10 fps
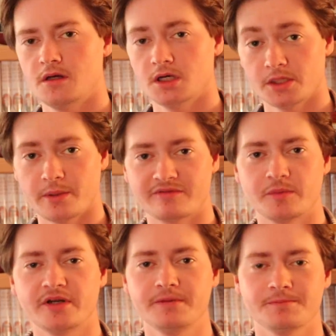Hello
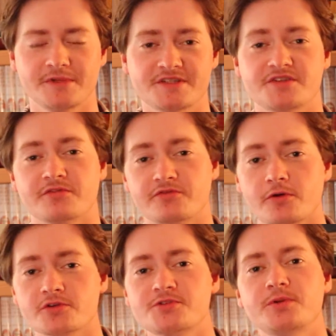everybody, it's the
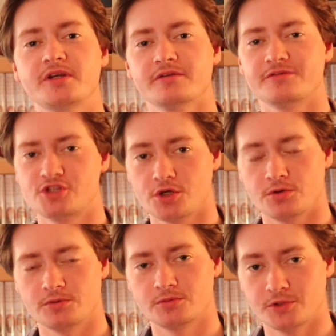first week of
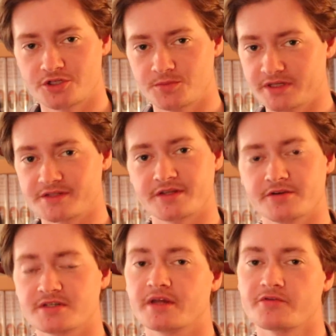June, which means
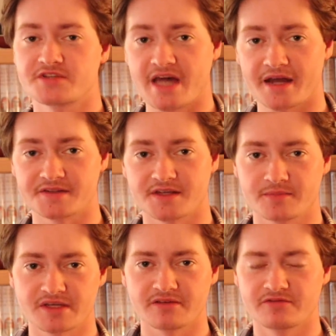there's another status
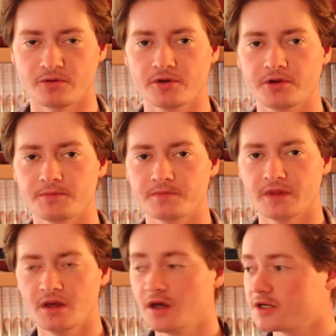update for you.
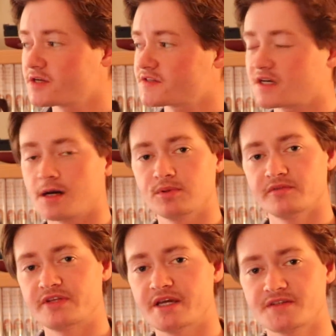Just a couple
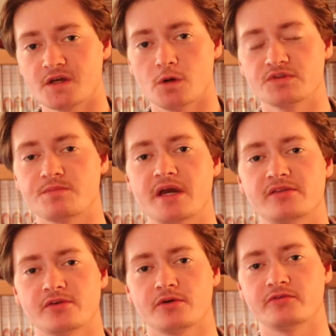of days ago it was May
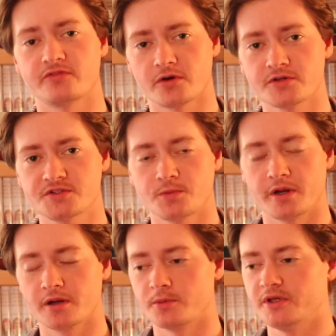31st,
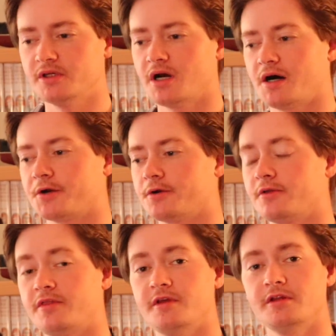where we
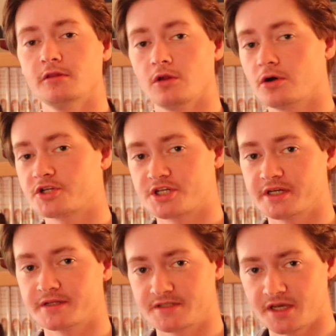honored the
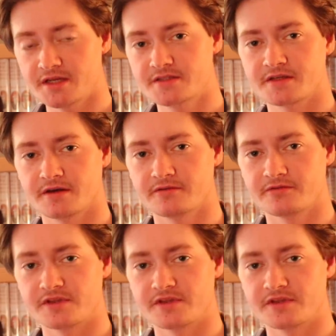launching date of